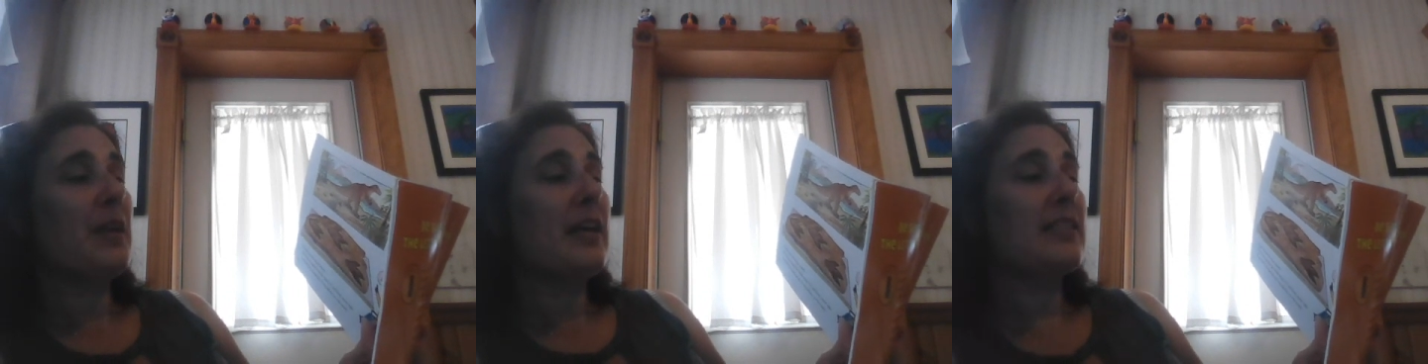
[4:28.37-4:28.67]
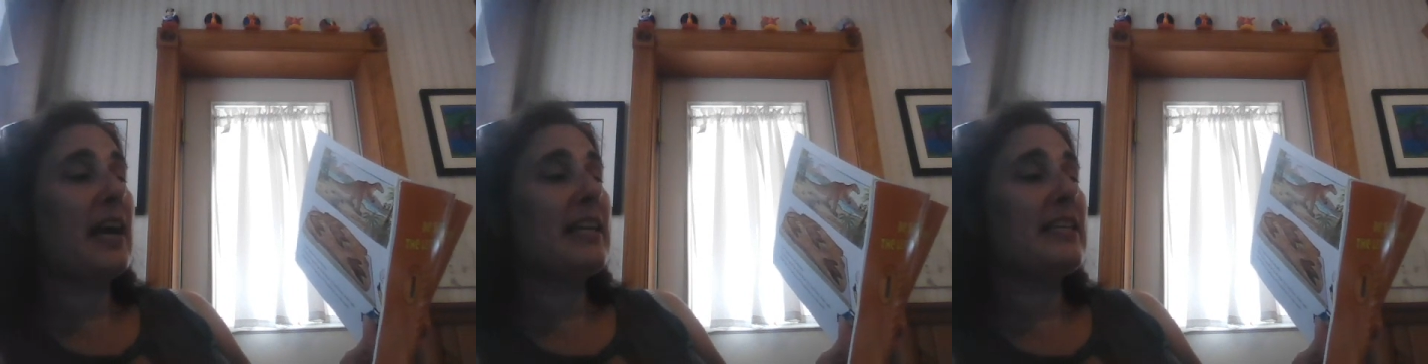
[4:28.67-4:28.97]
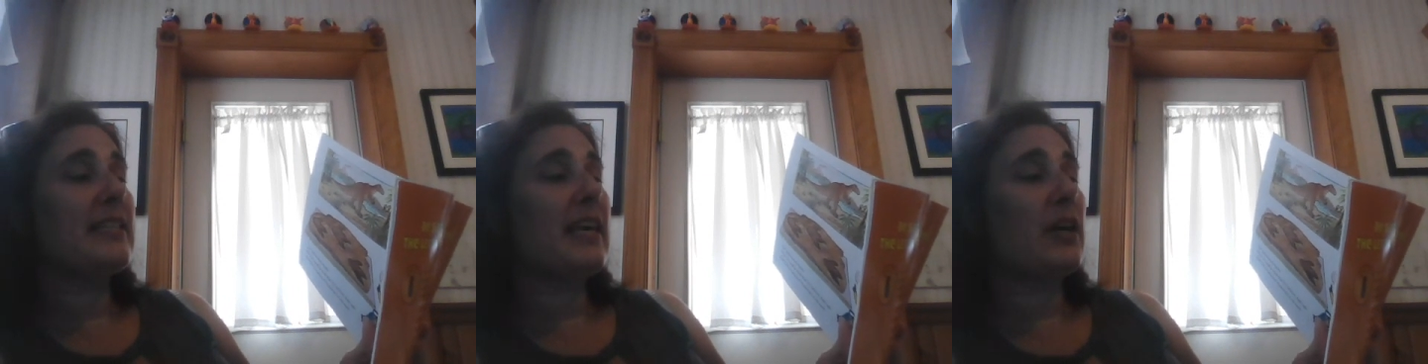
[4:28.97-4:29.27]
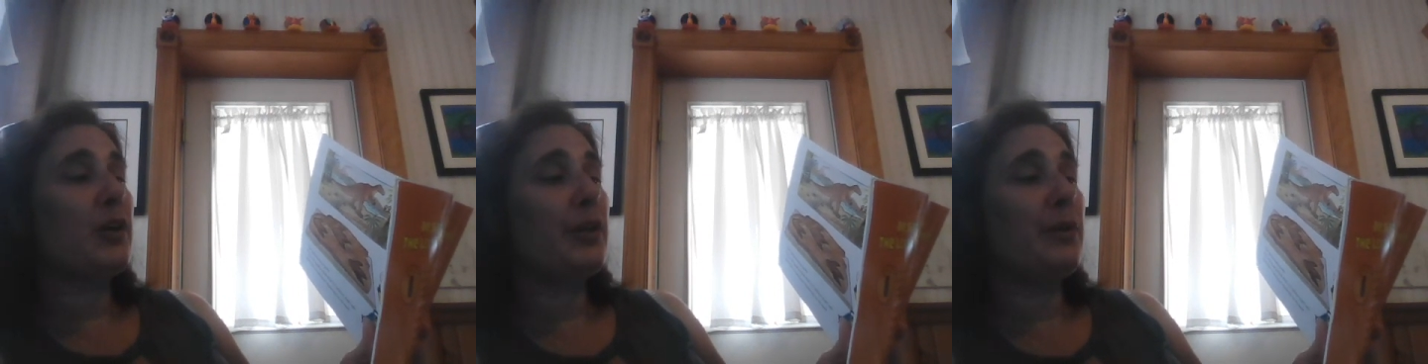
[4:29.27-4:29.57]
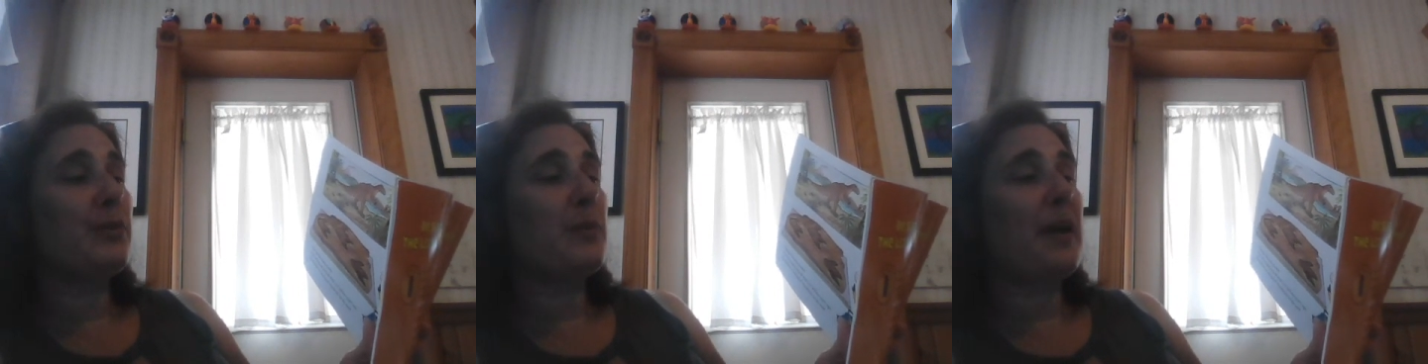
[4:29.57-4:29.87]
Scientists get
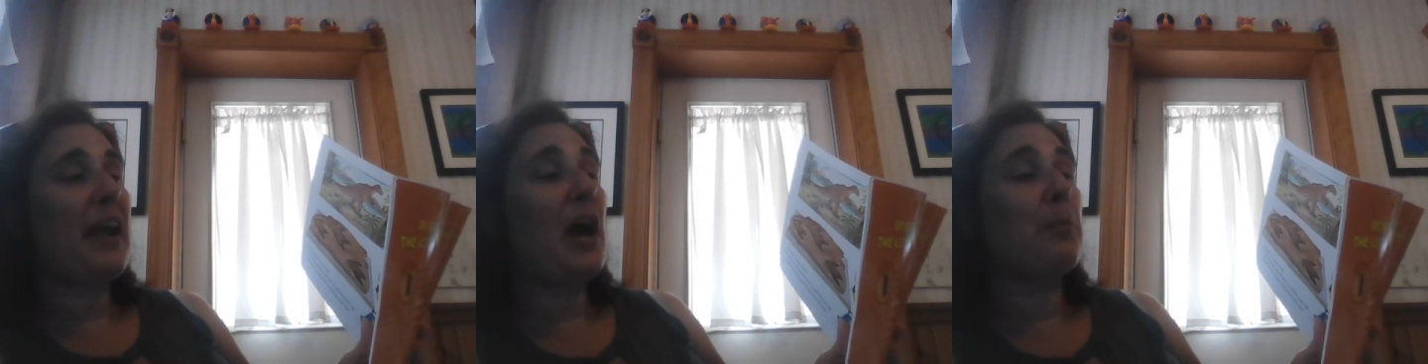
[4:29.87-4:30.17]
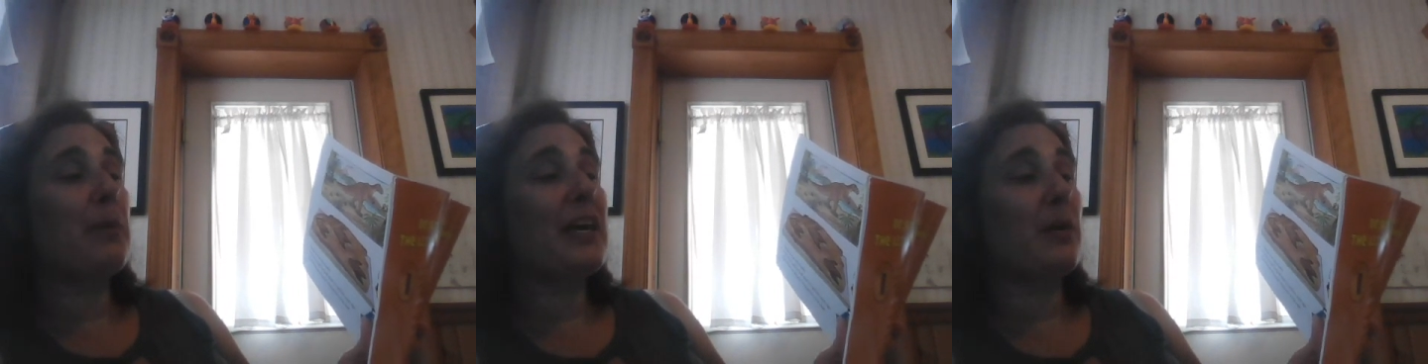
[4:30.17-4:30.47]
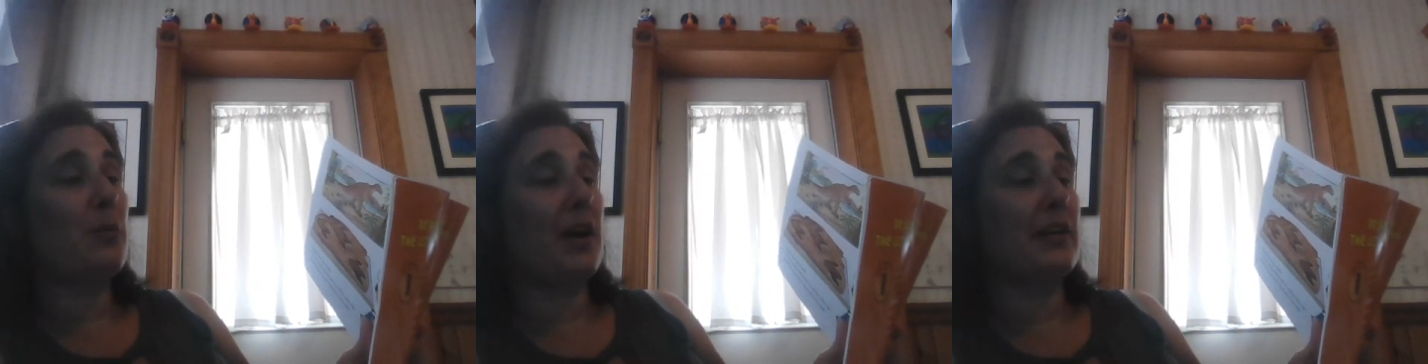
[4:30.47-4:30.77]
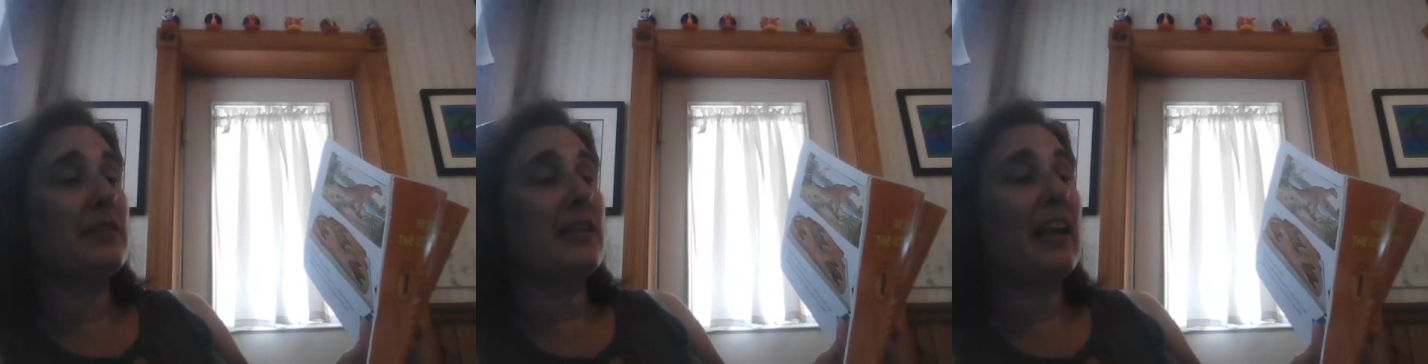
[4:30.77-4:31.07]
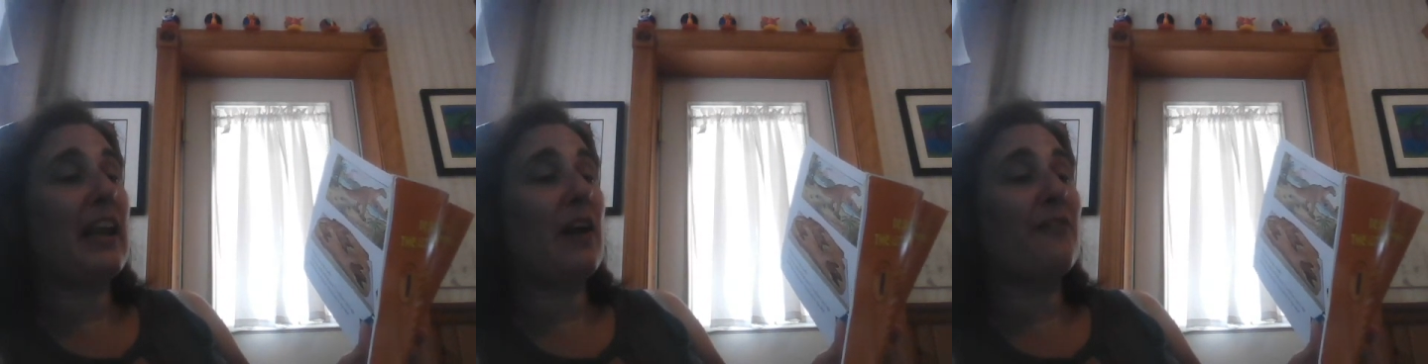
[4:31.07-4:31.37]
clues about how big it was
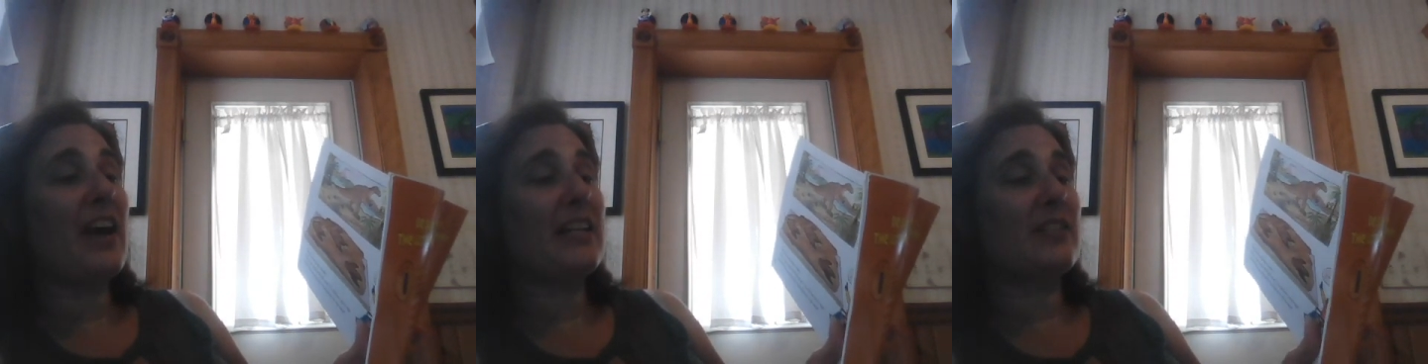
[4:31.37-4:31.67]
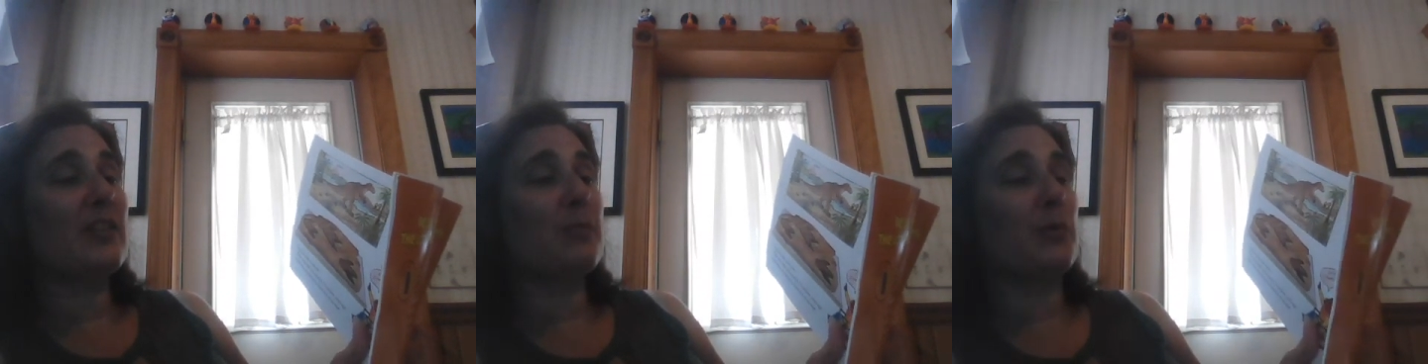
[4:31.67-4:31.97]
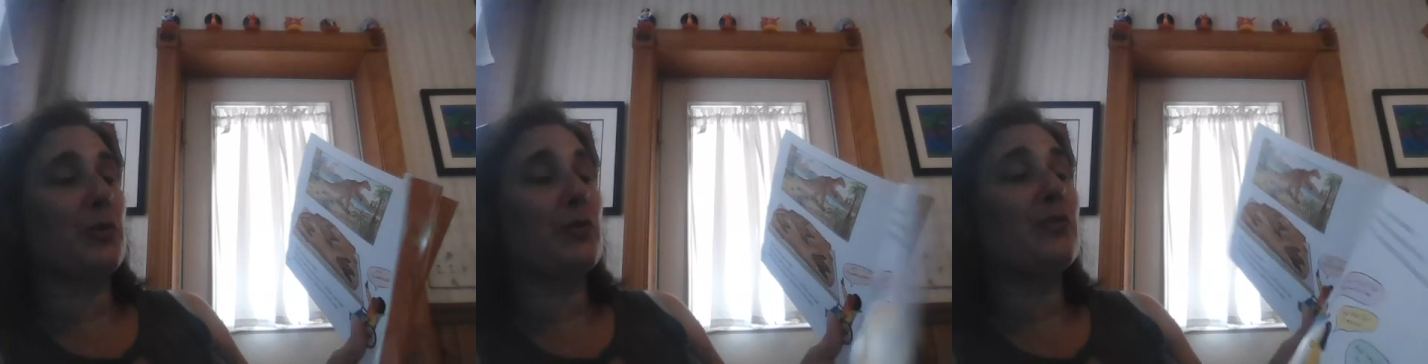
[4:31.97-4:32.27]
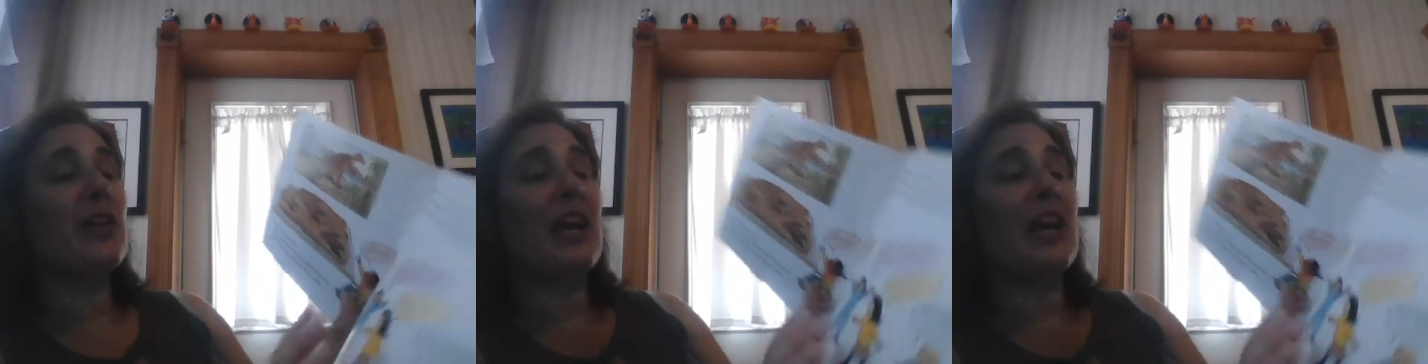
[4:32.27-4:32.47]
and how fast it moved